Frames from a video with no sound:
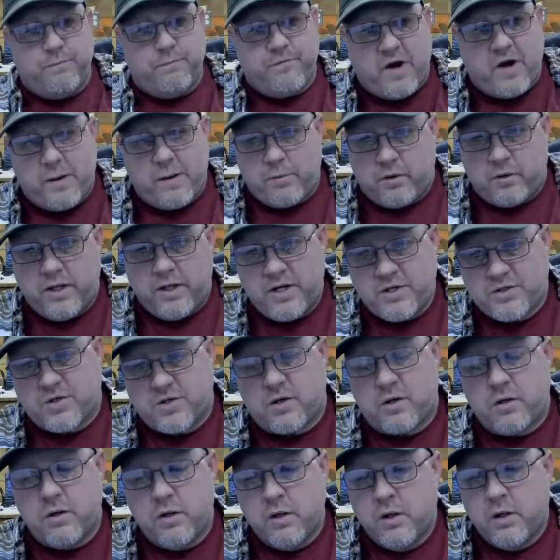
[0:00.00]
fiber
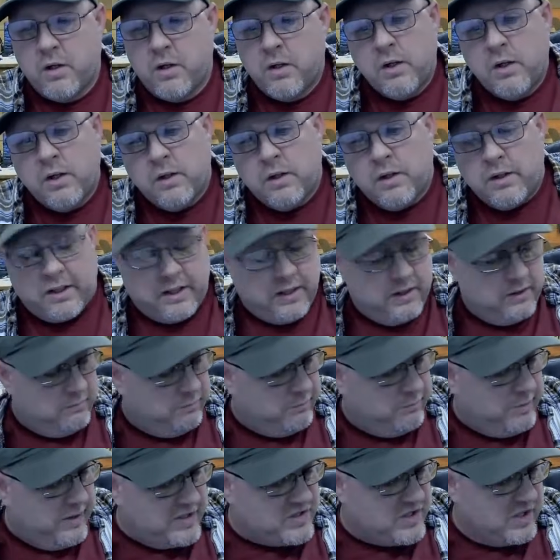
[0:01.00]
laser, and
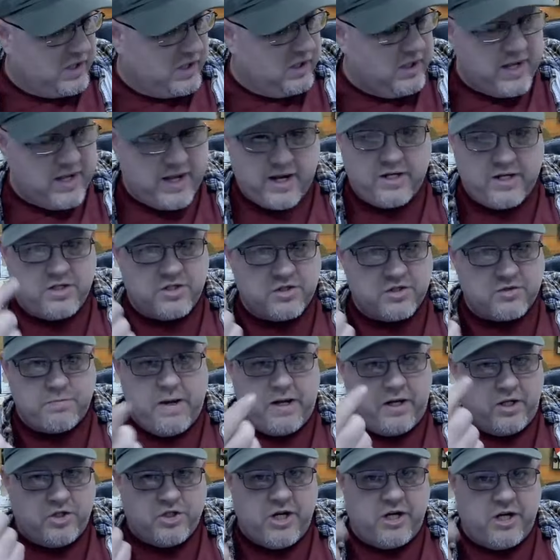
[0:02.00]
basically I just
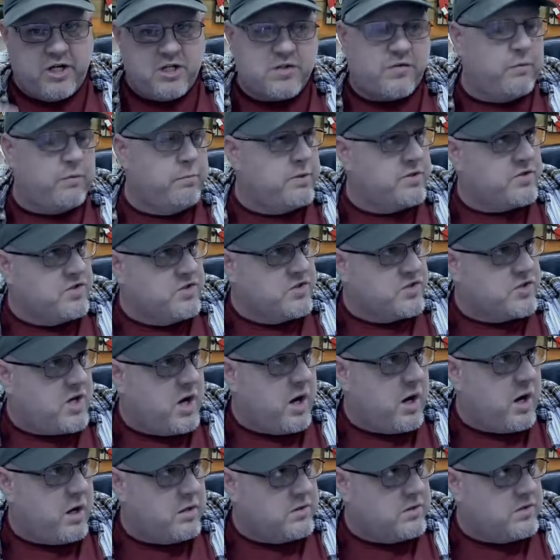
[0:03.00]
make jigs for business
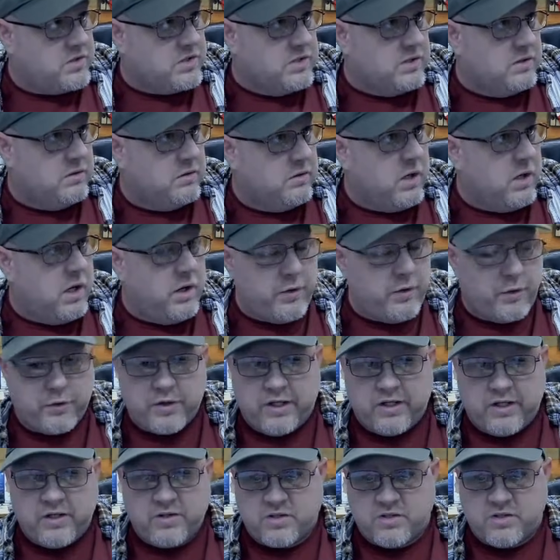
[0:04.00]
cards and other
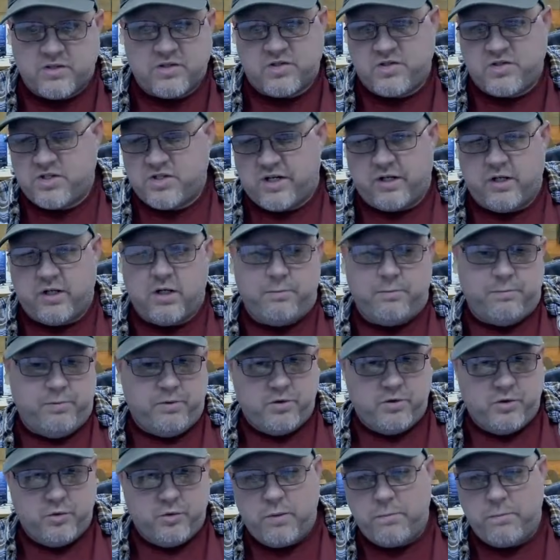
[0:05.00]
things, and just set it up
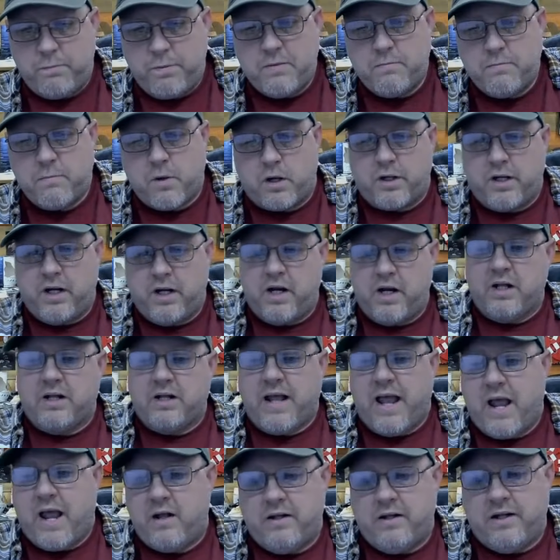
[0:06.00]
and do repeat marking on
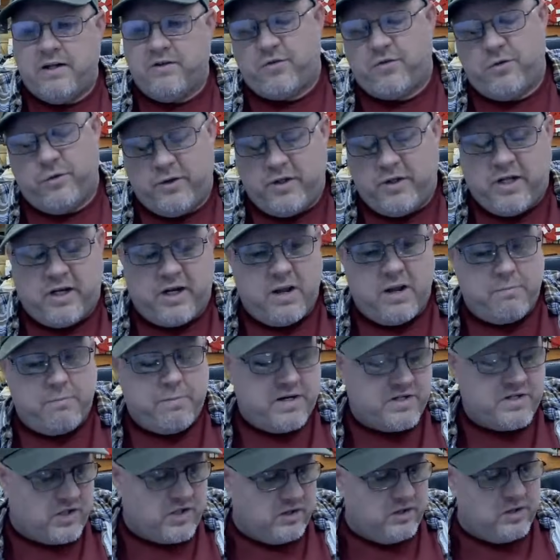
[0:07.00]
that. That's the only thing I
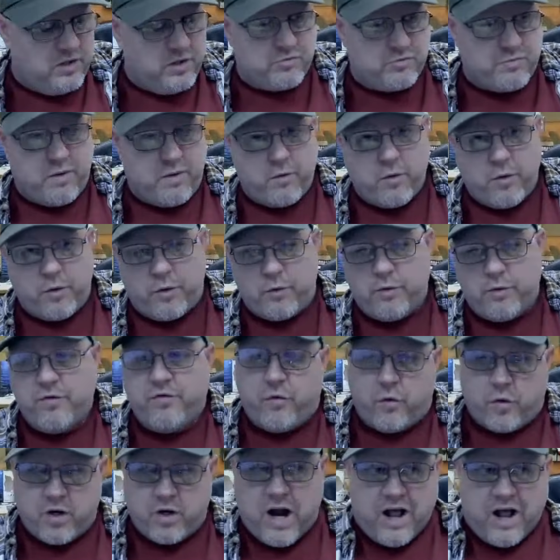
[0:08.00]
basically use my rotary
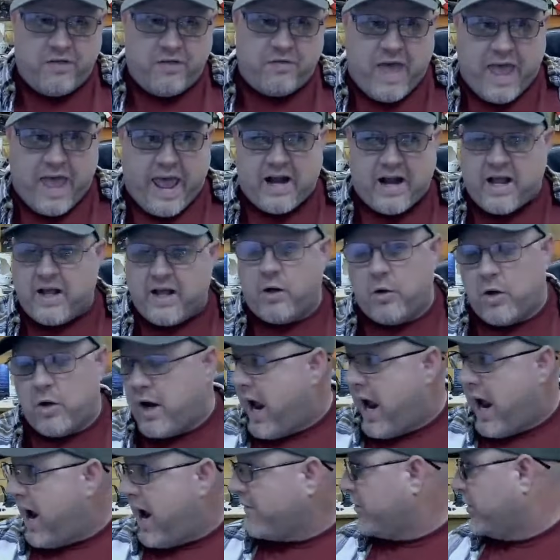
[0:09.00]
for on that. I don't
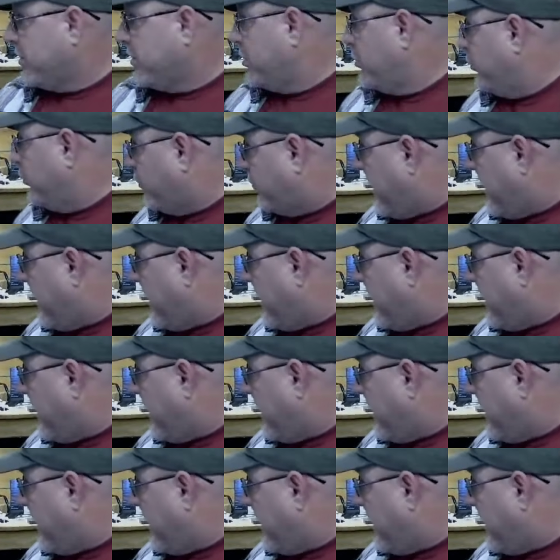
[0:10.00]
ever use